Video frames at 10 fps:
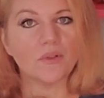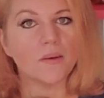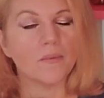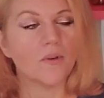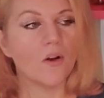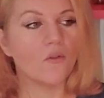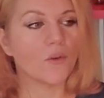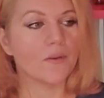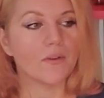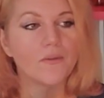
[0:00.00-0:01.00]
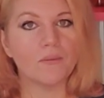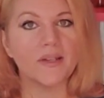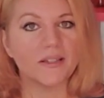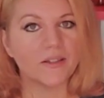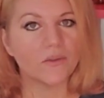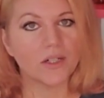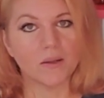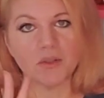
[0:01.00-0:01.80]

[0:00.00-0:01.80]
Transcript: up over every few minutes going up.